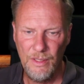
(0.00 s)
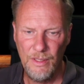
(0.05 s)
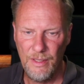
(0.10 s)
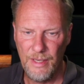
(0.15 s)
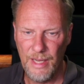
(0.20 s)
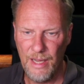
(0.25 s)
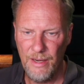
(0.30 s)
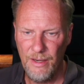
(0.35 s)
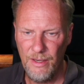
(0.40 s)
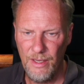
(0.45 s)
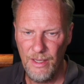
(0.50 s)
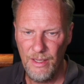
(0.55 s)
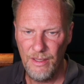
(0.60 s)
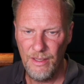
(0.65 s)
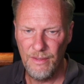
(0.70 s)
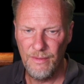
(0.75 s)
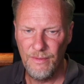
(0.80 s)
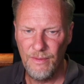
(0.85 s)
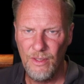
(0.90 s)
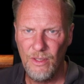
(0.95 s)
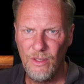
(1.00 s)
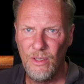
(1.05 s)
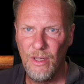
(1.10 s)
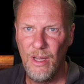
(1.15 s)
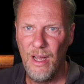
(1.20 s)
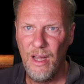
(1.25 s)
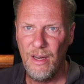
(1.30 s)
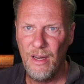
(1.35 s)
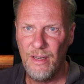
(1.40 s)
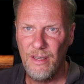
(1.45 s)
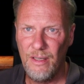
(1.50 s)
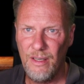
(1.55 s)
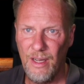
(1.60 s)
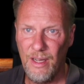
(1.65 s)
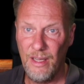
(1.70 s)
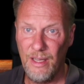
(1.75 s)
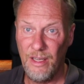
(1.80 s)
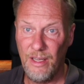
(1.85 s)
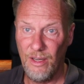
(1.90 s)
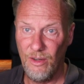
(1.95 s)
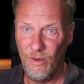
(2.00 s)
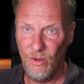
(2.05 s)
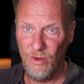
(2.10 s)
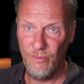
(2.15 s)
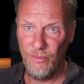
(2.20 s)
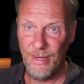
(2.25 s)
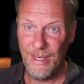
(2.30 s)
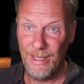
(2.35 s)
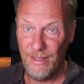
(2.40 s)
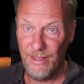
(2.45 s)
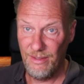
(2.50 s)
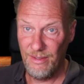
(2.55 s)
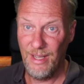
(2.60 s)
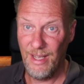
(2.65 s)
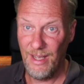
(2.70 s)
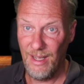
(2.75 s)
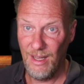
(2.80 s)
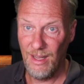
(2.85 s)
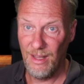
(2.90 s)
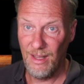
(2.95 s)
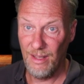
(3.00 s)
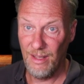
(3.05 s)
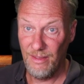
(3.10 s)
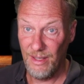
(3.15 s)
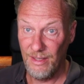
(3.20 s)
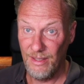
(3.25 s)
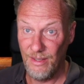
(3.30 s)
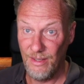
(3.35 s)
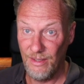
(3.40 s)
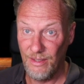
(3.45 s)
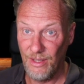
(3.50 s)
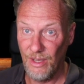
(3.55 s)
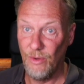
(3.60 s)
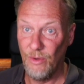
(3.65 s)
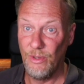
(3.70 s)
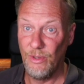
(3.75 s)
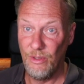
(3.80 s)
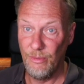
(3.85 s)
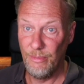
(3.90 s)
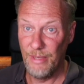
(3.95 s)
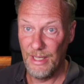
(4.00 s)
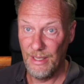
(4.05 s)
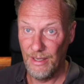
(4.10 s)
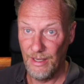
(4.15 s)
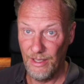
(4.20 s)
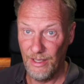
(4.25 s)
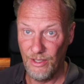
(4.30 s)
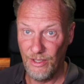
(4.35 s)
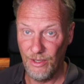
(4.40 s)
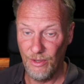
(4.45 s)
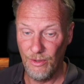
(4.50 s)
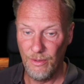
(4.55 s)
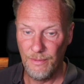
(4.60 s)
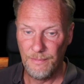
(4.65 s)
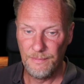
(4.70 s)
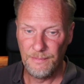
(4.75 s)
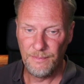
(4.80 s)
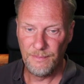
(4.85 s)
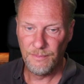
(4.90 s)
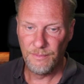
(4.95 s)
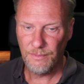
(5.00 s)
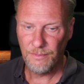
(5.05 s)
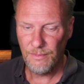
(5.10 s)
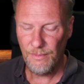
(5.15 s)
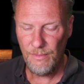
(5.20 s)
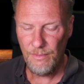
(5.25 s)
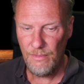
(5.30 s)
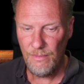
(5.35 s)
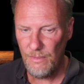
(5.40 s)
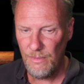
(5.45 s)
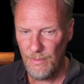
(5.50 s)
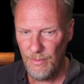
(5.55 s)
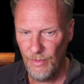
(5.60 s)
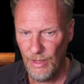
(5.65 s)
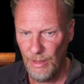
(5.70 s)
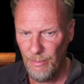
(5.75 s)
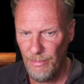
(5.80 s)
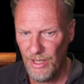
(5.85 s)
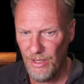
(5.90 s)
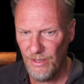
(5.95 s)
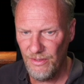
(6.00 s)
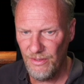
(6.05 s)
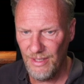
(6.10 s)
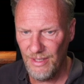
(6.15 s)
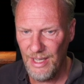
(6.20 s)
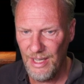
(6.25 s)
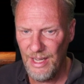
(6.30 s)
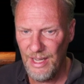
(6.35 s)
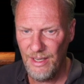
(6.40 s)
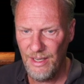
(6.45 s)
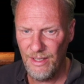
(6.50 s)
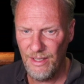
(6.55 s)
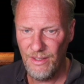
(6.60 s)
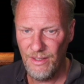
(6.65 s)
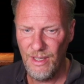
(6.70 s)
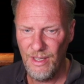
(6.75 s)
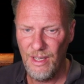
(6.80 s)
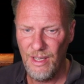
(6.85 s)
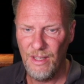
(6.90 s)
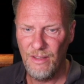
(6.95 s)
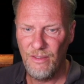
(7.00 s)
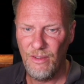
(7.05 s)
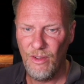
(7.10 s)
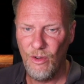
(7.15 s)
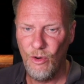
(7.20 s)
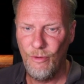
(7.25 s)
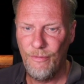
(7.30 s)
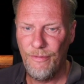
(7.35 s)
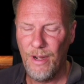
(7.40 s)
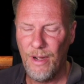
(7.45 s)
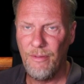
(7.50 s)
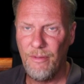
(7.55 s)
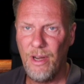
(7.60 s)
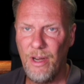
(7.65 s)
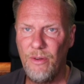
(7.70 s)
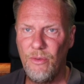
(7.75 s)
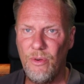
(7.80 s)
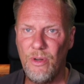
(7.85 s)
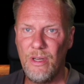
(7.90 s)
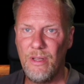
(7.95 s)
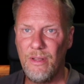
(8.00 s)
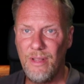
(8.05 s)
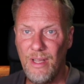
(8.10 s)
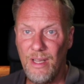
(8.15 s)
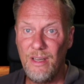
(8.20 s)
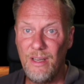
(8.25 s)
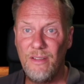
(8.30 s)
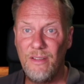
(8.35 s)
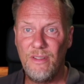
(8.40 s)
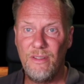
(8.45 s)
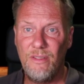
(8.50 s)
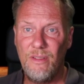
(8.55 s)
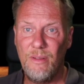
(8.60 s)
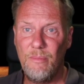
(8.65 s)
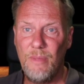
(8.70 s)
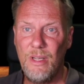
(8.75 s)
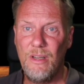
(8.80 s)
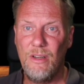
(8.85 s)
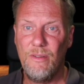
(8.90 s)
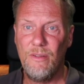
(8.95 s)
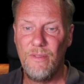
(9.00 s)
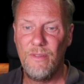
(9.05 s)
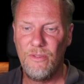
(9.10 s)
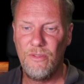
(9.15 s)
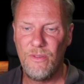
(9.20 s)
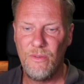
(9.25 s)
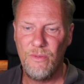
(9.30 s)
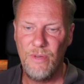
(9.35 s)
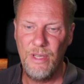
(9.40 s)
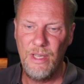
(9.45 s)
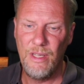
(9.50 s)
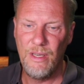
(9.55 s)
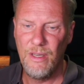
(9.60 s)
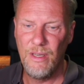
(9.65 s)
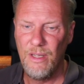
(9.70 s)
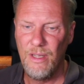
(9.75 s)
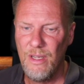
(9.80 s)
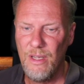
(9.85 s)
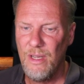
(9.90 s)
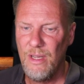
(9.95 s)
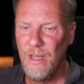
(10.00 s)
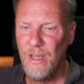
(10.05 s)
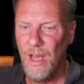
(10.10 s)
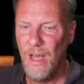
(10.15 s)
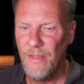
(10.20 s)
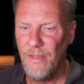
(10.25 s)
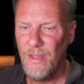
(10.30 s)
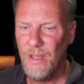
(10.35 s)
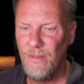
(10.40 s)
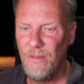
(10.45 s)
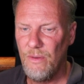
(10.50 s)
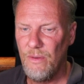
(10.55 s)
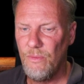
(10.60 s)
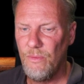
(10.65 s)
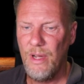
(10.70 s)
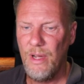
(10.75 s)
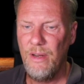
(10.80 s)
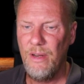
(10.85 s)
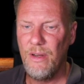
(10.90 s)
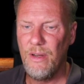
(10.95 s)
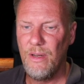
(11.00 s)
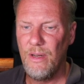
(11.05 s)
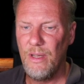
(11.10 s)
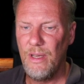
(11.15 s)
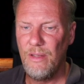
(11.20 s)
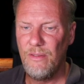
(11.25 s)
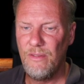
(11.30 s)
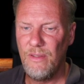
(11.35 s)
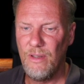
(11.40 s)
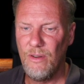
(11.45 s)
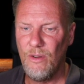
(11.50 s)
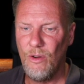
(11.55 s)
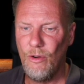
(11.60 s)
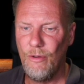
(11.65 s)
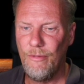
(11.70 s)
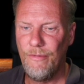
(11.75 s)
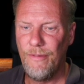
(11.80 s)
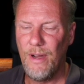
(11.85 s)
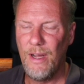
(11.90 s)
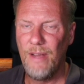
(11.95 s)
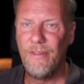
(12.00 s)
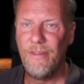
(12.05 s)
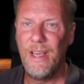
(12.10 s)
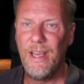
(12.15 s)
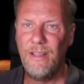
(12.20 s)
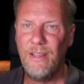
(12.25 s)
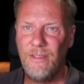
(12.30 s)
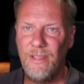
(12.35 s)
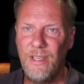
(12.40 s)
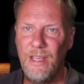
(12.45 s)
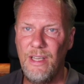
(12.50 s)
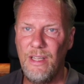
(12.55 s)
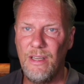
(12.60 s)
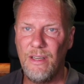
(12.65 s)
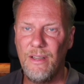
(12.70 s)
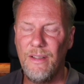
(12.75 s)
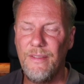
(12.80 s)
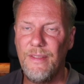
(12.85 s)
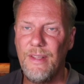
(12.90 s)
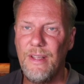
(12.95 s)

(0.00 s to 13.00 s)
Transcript: Dandy, and I can already tell that this is going to be an issue. Because the init is 0500, that is in the middle of the screen, and then the run is in 0518.